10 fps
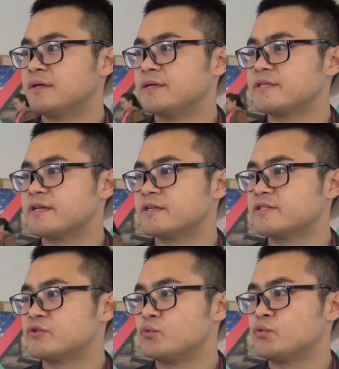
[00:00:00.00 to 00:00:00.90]
I think
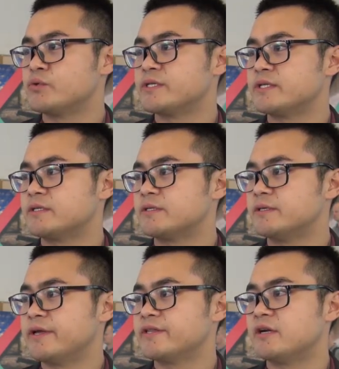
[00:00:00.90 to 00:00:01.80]
through
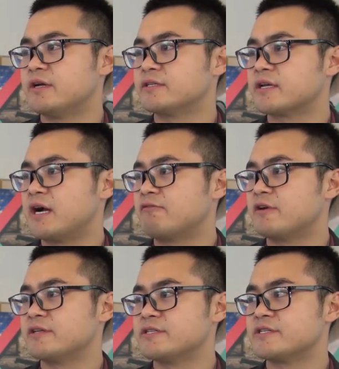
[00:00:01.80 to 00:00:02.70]
the internet
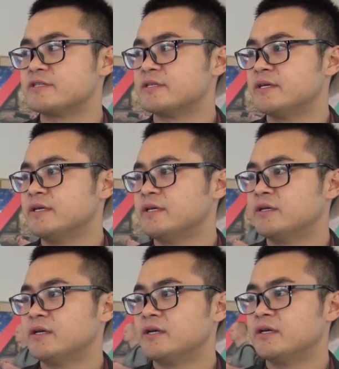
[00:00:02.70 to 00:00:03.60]
governance,
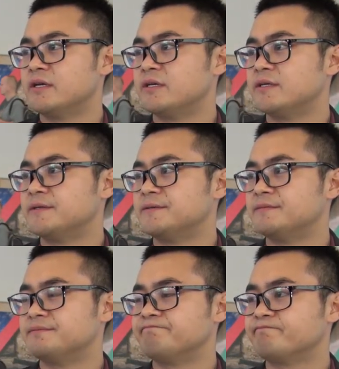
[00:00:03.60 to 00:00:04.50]
uh,
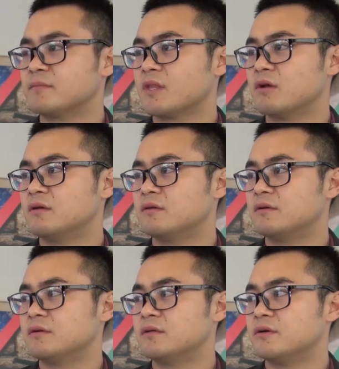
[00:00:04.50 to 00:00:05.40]

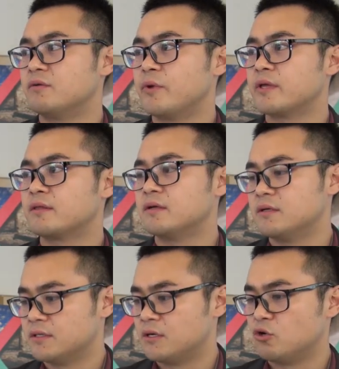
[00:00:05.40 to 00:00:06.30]
uh, we
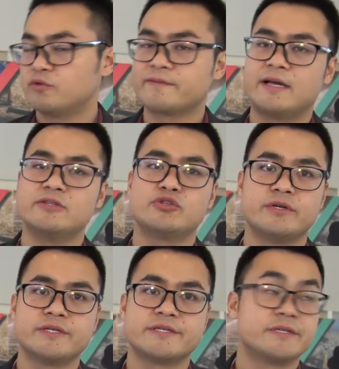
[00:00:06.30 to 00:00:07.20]
uh, a lot of
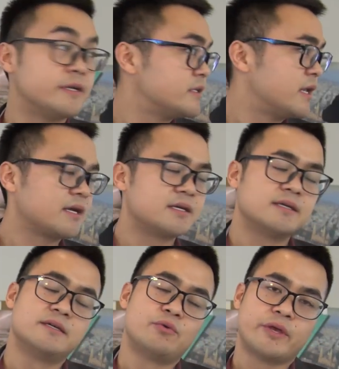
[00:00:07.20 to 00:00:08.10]
countries uh, like
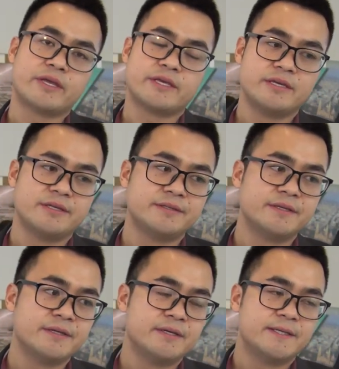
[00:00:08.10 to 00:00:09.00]
uh, we can
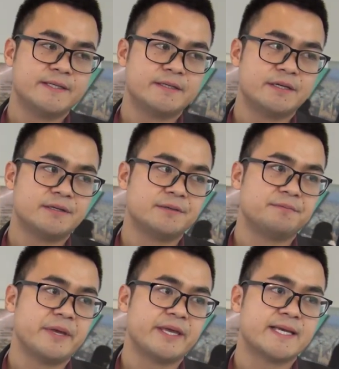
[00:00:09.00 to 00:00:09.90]

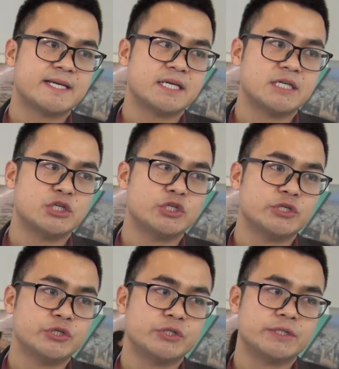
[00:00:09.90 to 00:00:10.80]
make
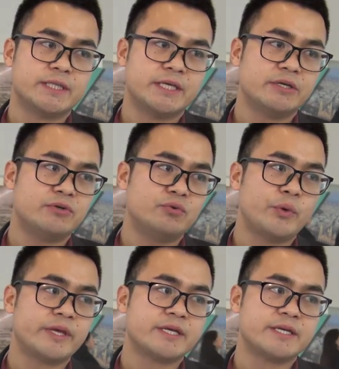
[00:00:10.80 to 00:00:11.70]
a deal.
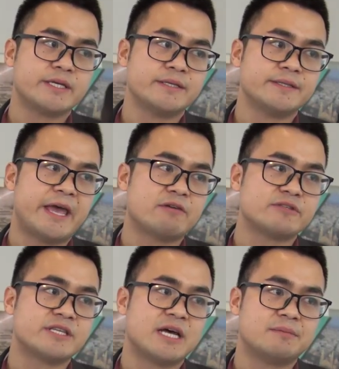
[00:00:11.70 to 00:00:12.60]
We can have
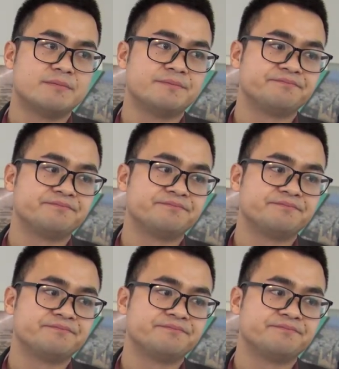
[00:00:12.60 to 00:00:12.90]
some